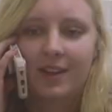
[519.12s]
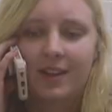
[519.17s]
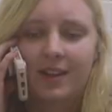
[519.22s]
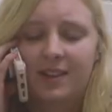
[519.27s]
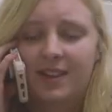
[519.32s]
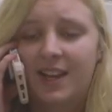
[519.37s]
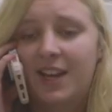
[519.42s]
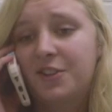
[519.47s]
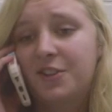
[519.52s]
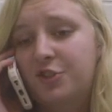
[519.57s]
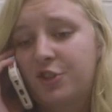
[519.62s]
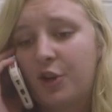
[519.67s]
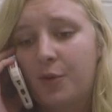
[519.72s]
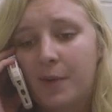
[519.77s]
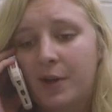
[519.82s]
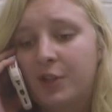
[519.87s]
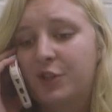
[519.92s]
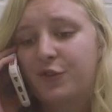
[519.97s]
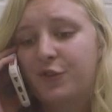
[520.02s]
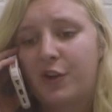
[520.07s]
Thanks so
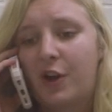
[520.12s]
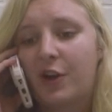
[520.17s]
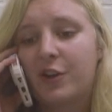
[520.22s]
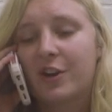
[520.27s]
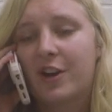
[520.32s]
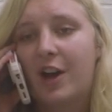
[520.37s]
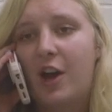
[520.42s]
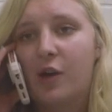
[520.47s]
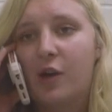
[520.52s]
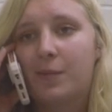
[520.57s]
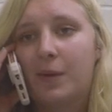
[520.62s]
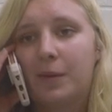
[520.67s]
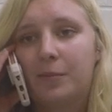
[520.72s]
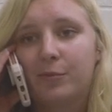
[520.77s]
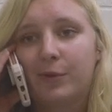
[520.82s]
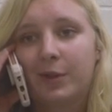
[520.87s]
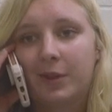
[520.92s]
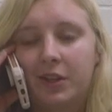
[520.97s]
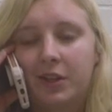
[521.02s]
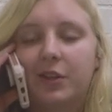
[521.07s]
much for all your help. I'm
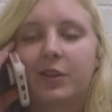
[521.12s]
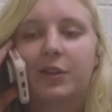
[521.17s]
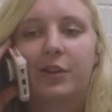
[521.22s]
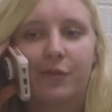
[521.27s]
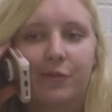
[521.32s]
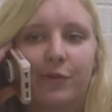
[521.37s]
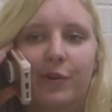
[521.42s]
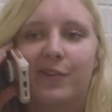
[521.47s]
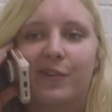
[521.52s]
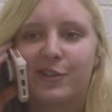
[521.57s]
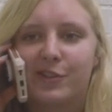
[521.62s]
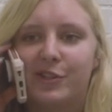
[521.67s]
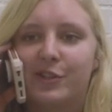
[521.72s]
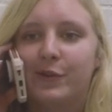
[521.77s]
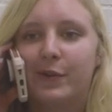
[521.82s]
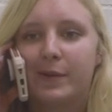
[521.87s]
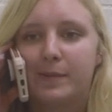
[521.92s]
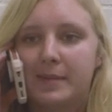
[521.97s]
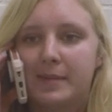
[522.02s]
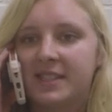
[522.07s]
really looking forward to
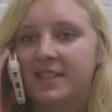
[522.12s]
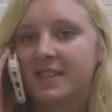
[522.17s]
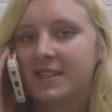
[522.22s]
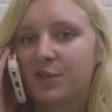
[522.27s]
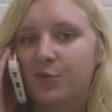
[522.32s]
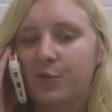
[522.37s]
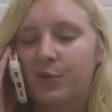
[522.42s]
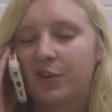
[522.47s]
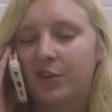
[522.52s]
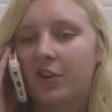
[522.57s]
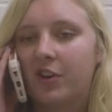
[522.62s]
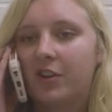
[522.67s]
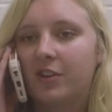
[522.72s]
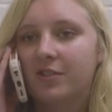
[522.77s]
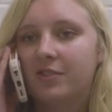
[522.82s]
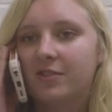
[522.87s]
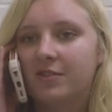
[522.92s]
doing business with y'all.